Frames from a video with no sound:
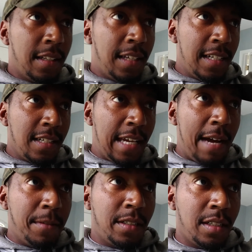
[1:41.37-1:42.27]
kitchen
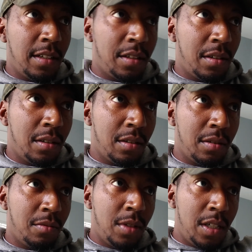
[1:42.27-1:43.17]
cabinets in here,
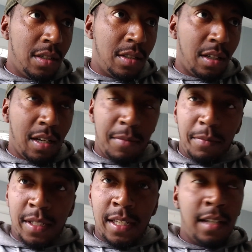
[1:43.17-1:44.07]
which they're coming
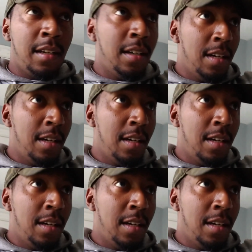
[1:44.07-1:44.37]
Monday,